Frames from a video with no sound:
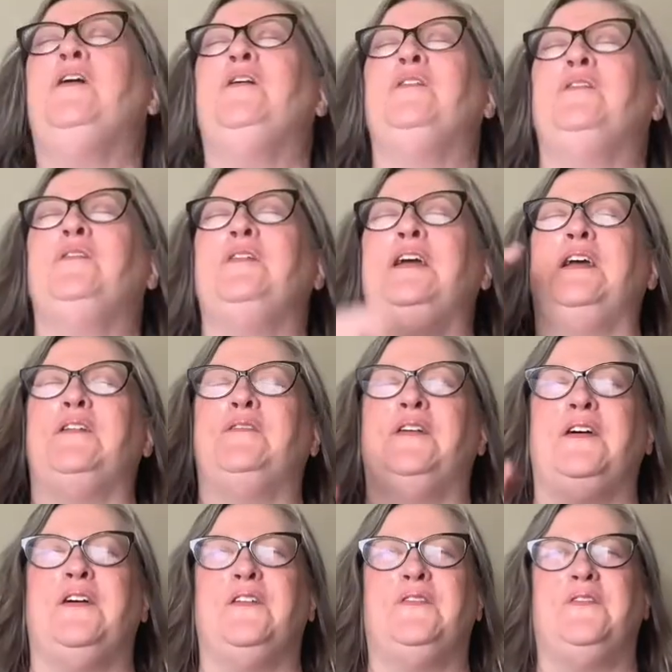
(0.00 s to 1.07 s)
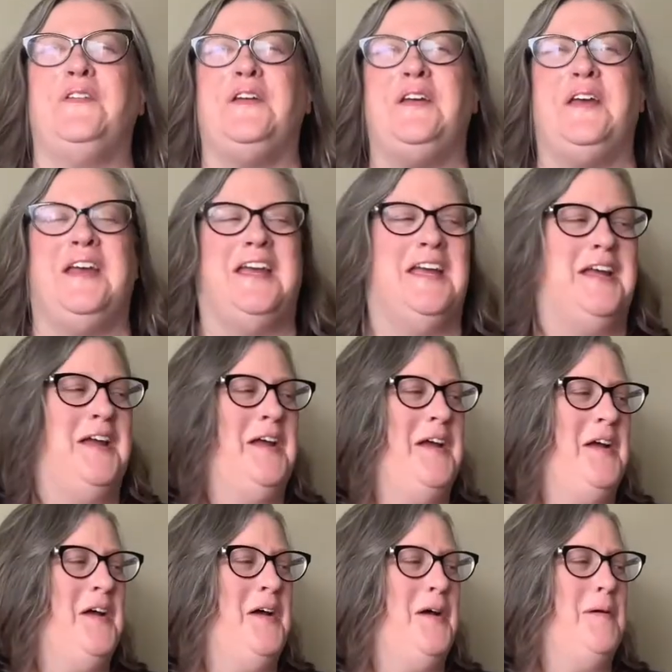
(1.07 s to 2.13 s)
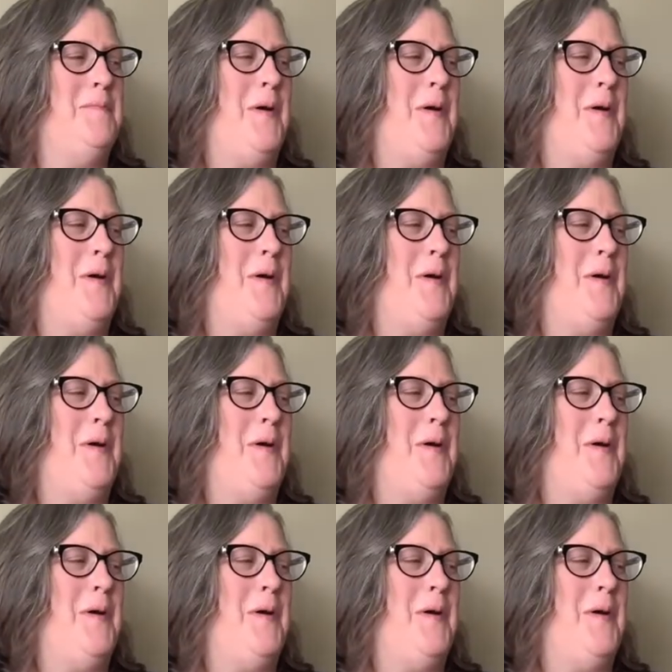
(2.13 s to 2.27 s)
we will feel